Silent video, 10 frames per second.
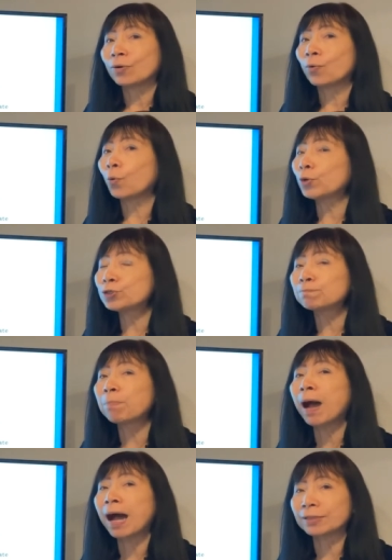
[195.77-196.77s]
which
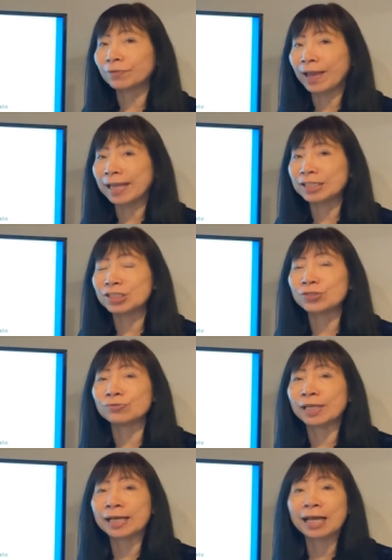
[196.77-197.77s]
part of attitude
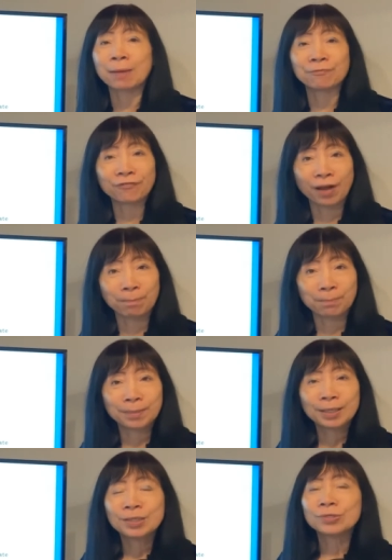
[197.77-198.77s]
they come from
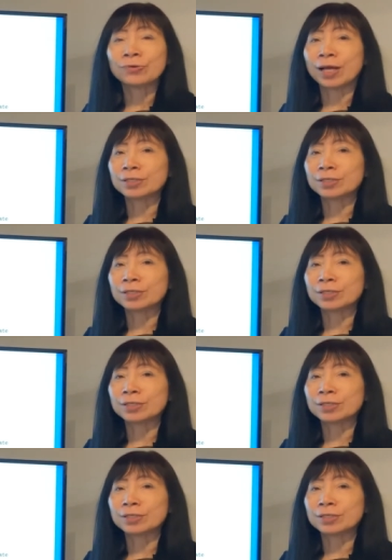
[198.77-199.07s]
right?